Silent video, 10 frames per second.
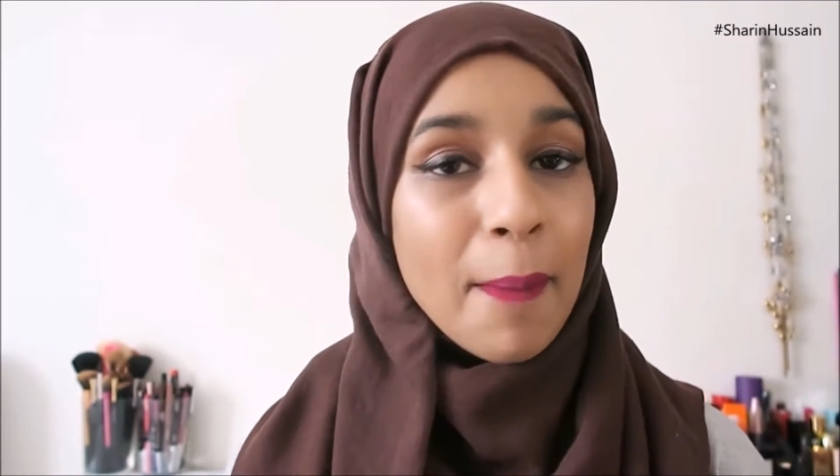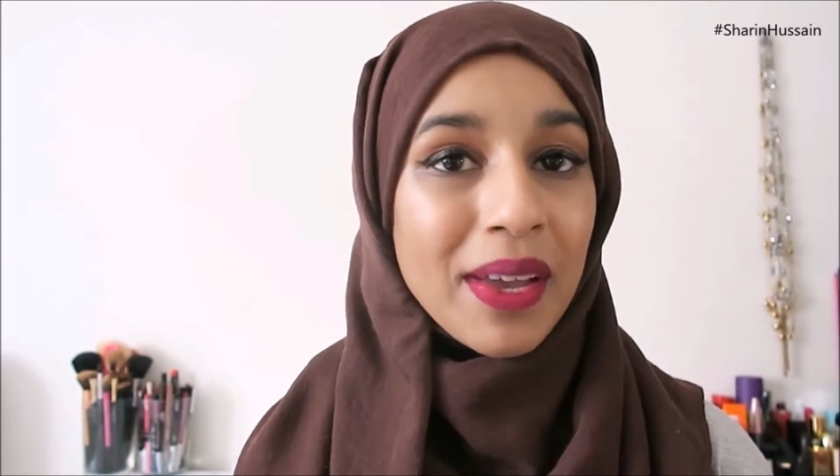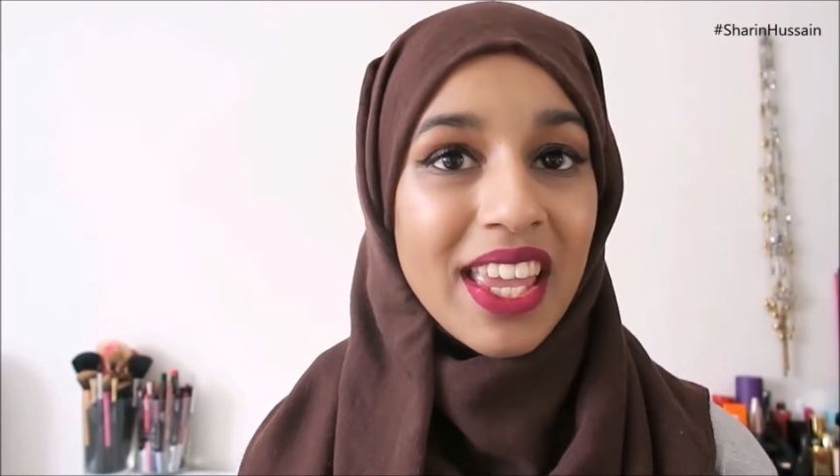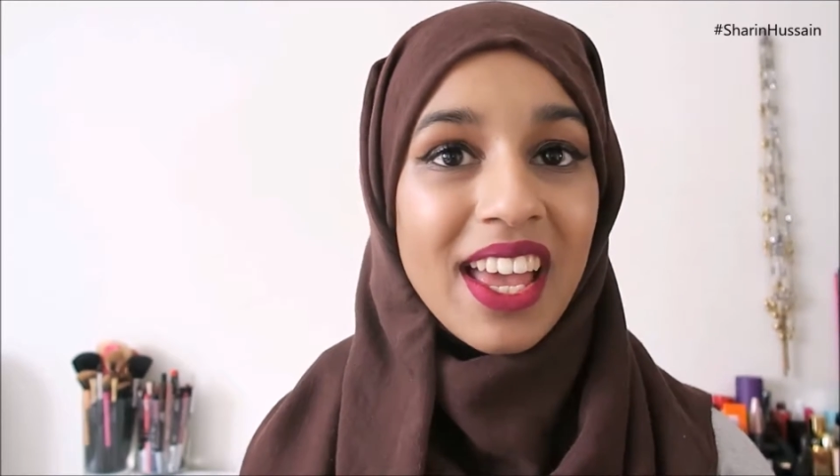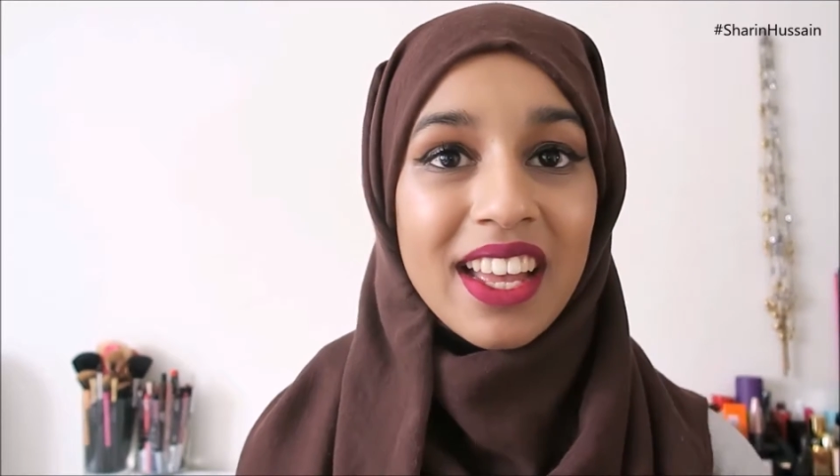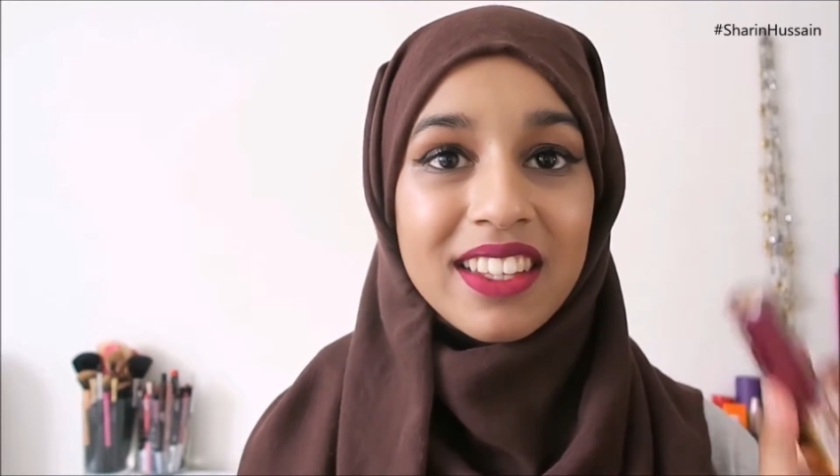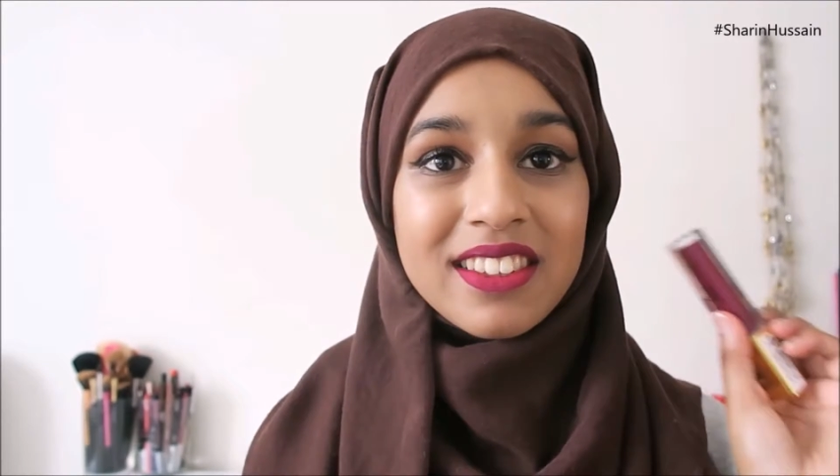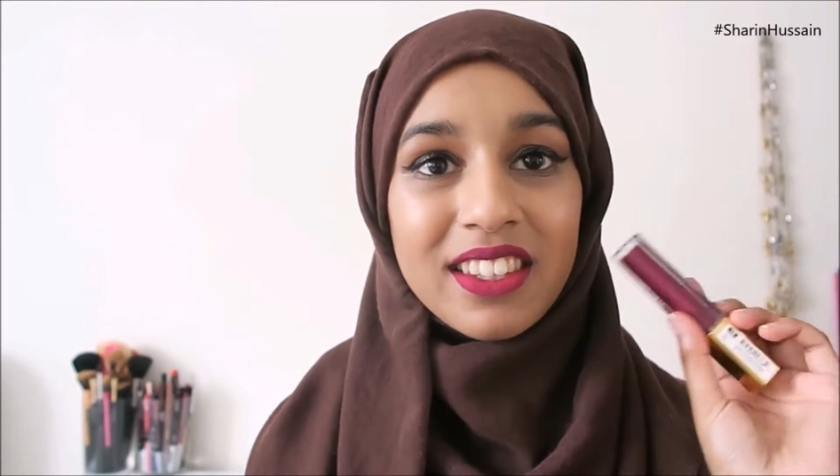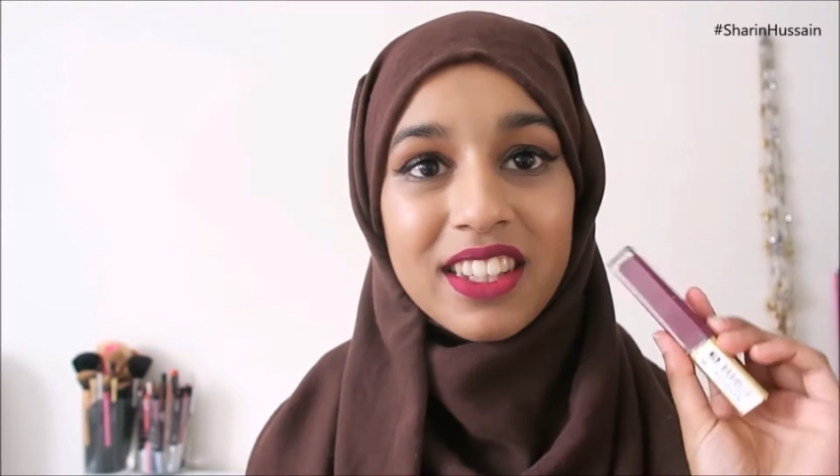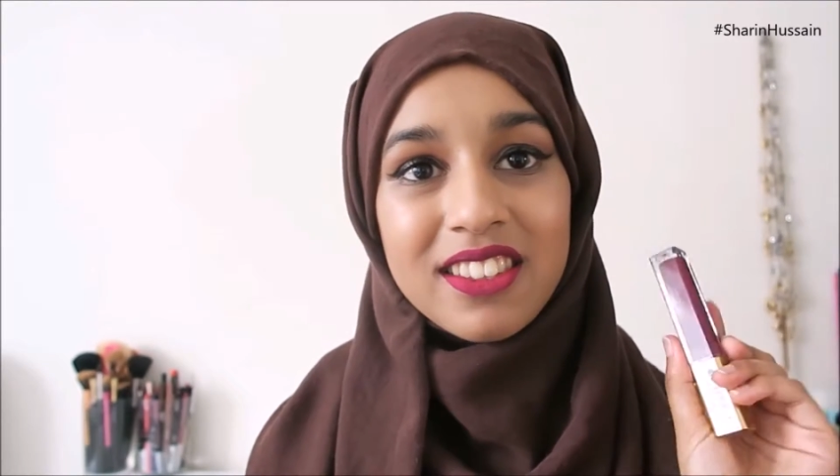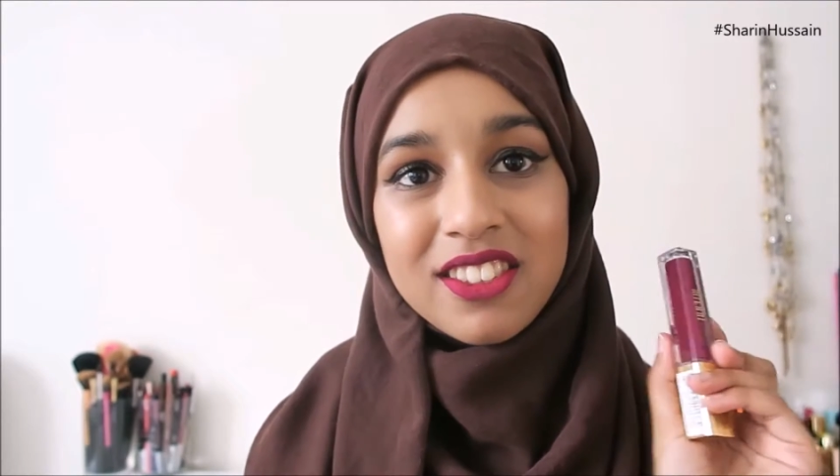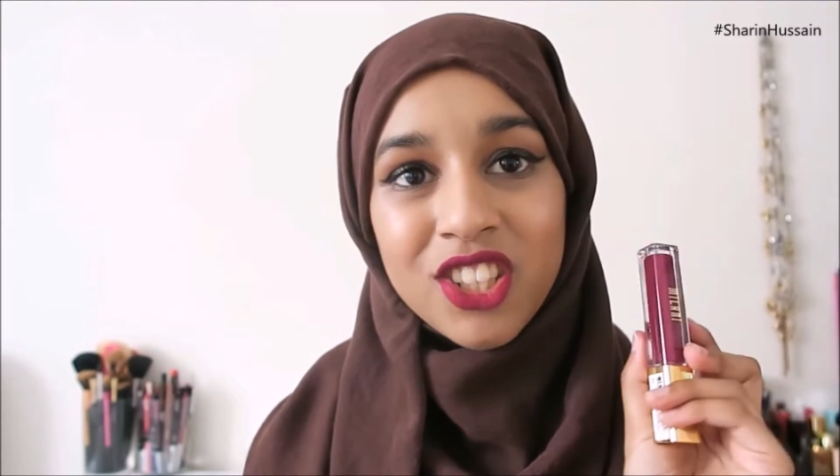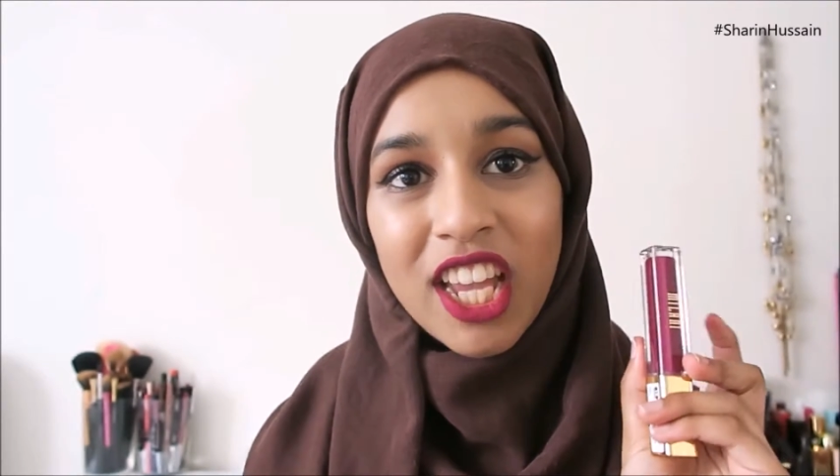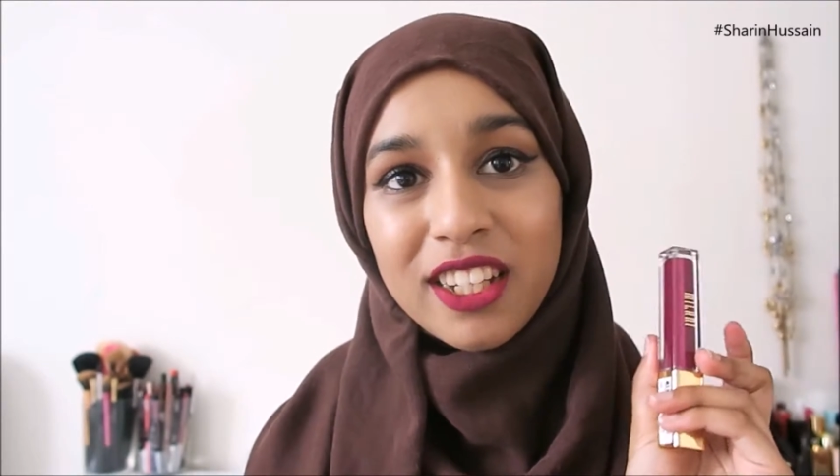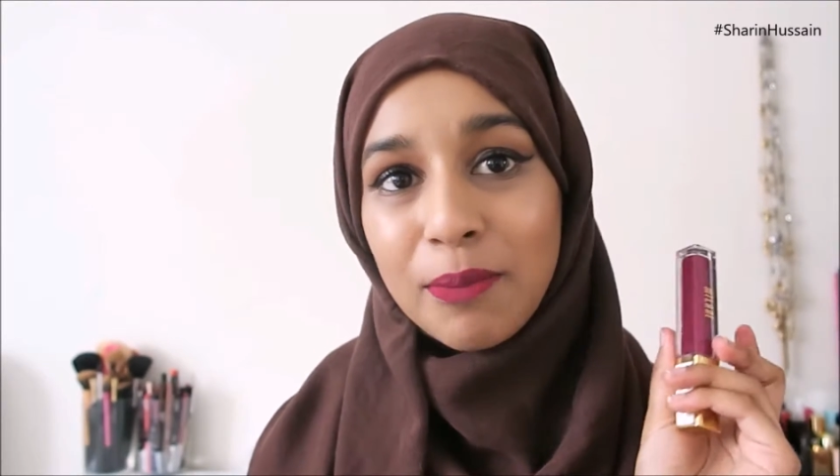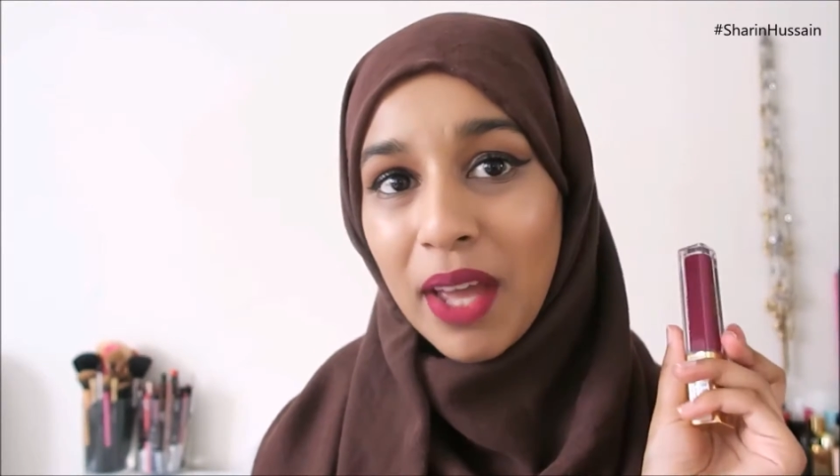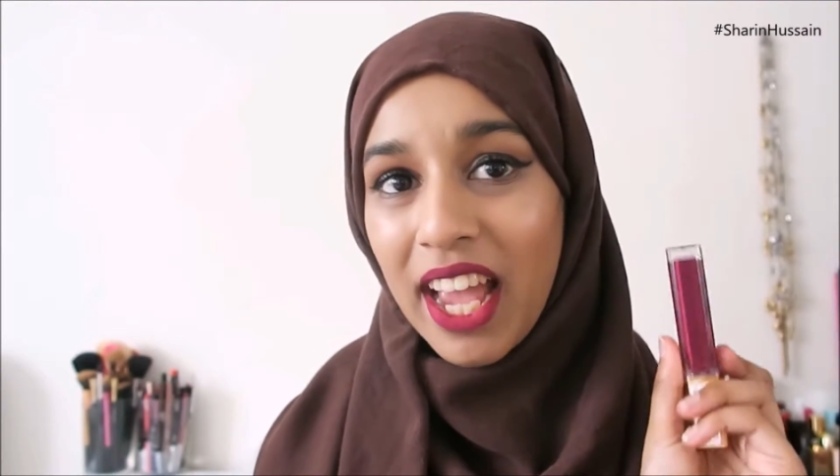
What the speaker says: But yeah, so this is shade number